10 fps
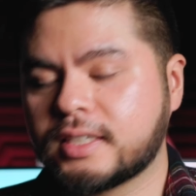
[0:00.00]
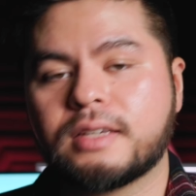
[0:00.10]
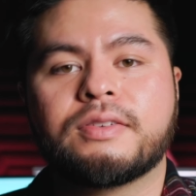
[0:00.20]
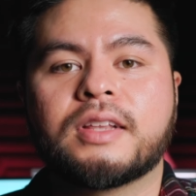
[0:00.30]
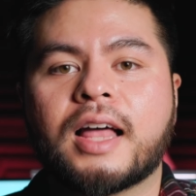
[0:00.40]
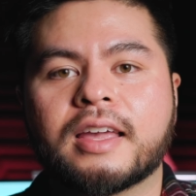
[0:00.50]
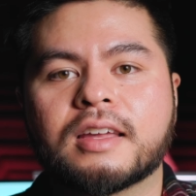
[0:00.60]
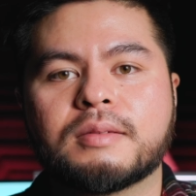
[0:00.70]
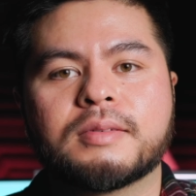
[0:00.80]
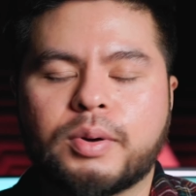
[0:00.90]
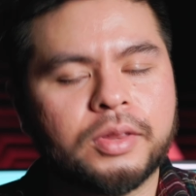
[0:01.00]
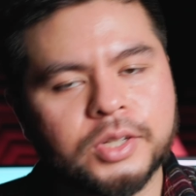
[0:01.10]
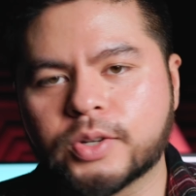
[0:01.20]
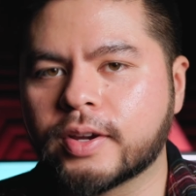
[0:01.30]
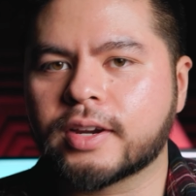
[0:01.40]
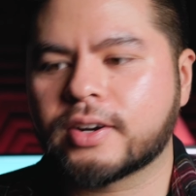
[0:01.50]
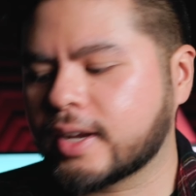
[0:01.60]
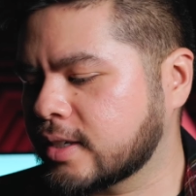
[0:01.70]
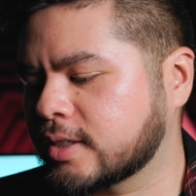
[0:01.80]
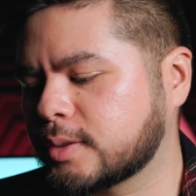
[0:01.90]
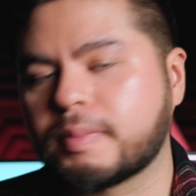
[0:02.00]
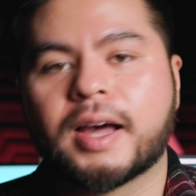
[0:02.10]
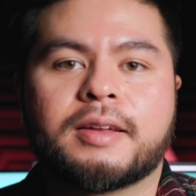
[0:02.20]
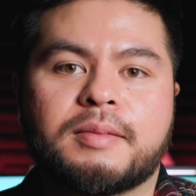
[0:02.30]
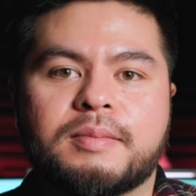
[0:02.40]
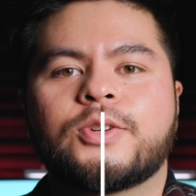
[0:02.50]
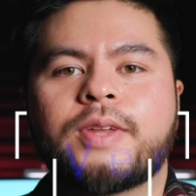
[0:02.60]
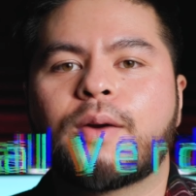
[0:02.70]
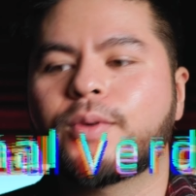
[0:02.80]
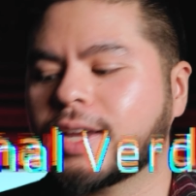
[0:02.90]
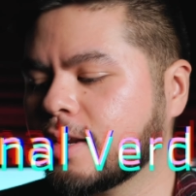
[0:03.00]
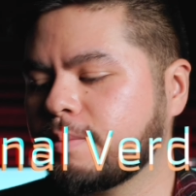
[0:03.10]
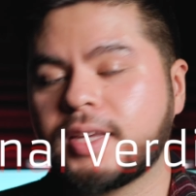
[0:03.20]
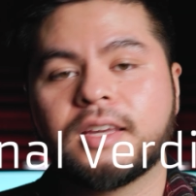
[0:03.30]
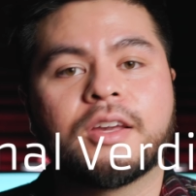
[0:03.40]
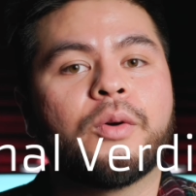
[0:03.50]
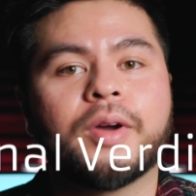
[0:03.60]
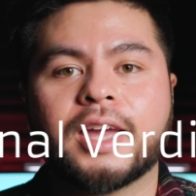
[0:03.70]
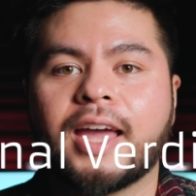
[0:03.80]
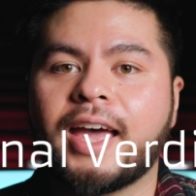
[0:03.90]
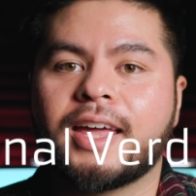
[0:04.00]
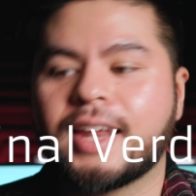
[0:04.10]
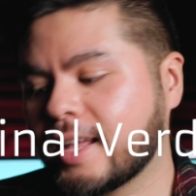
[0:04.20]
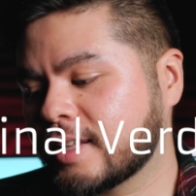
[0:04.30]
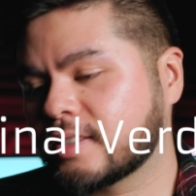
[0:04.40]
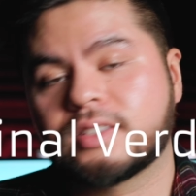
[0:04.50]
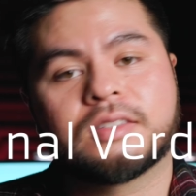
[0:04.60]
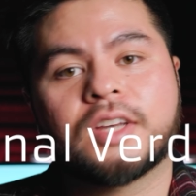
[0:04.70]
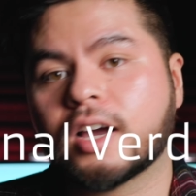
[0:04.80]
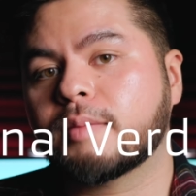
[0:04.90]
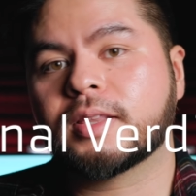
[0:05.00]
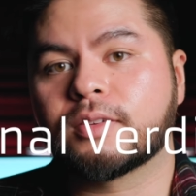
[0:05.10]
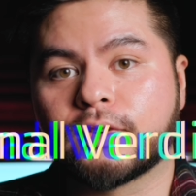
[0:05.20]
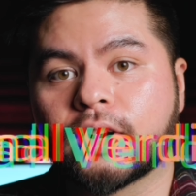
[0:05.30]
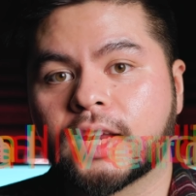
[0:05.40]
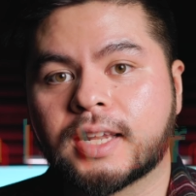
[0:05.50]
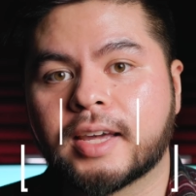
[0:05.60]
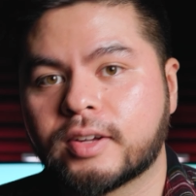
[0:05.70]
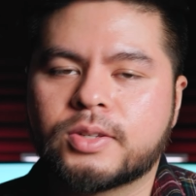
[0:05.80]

See if you like them, pull the trigger and just buy them. So now we're gonna be going ahead and talk about the verdict now.